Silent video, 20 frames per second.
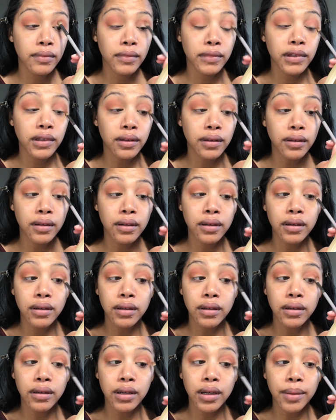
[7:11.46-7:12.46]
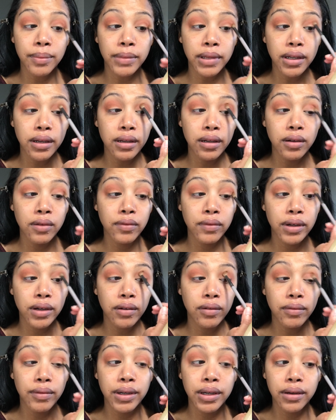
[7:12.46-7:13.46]
I'm gonna tap that in,
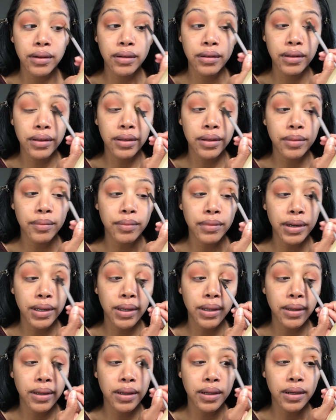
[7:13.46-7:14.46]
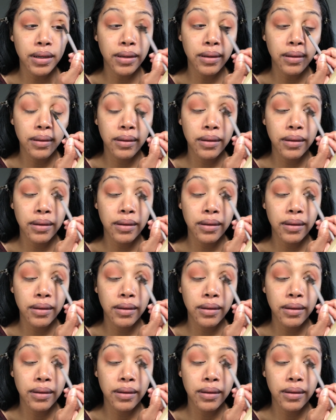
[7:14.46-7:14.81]
wiggle, wiggle, and then bring it in.